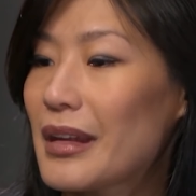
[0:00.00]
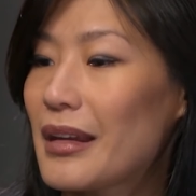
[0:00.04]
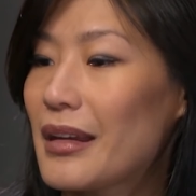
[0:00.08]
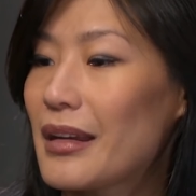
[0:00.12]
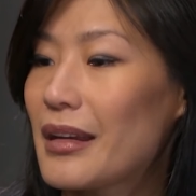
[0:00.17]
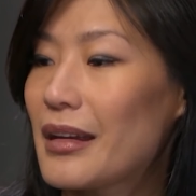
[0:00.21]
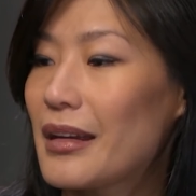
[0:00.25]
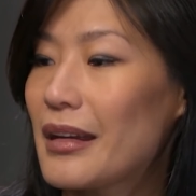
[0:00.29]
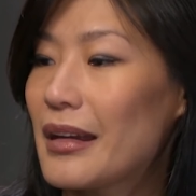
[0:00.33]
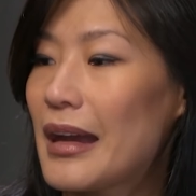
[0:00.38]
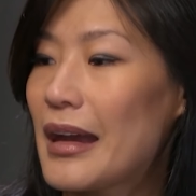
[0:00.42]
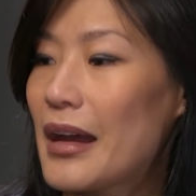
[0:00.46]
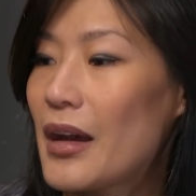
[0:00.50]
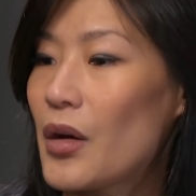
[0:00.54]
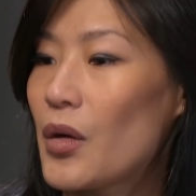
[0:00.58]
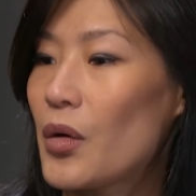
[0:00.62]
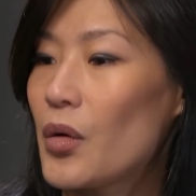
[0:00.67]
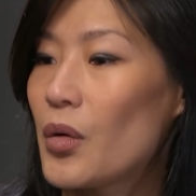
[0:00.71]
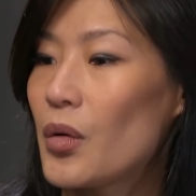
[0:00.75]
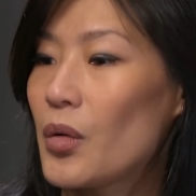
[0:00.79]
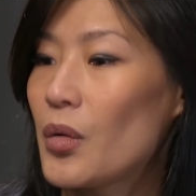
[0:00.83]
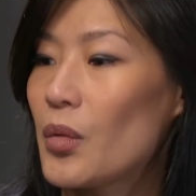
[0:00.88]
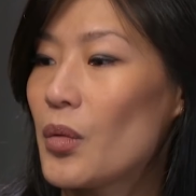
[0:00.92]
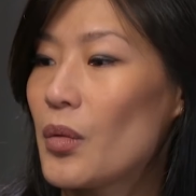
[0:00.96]
why
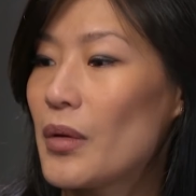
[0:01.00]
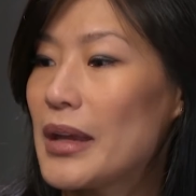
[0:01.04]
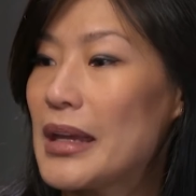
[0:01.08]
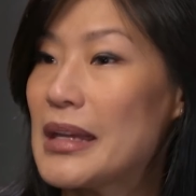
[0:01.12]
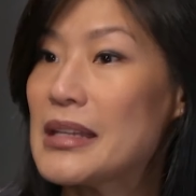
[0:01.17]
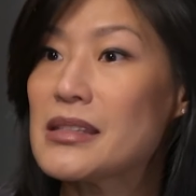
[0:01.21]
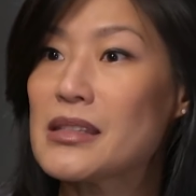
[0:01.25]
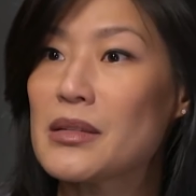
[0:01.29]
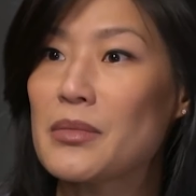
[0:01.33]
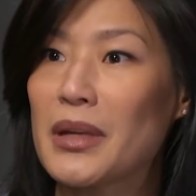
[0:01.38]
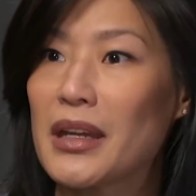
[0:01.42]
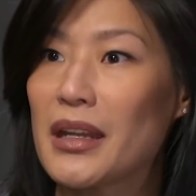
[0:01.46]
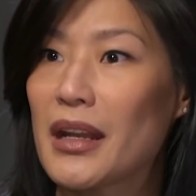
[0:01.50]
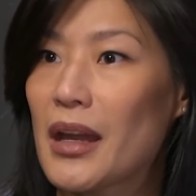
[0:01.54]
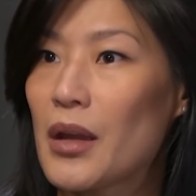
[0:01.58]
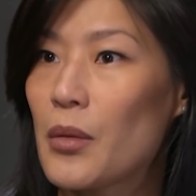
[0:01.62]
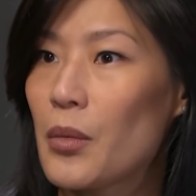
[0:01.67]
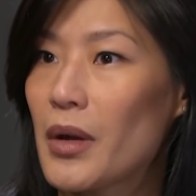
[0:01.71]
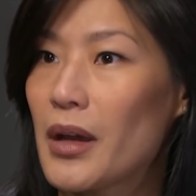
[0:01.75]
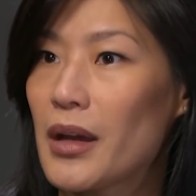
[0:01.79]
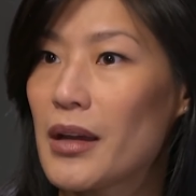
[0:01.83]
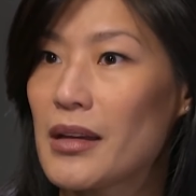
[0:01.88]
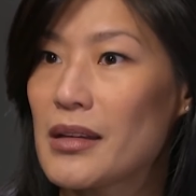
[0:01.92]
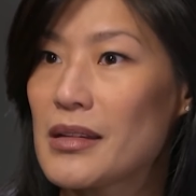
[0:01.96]
now? Why is this coming
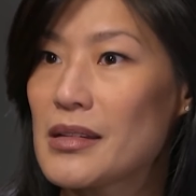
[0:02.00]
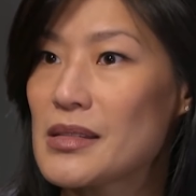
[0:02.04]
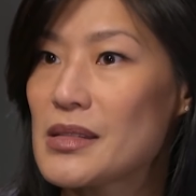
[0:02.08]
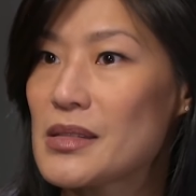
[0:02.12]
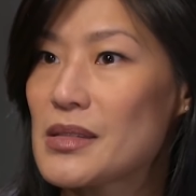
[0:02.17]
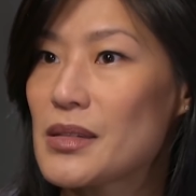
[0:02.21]
out now?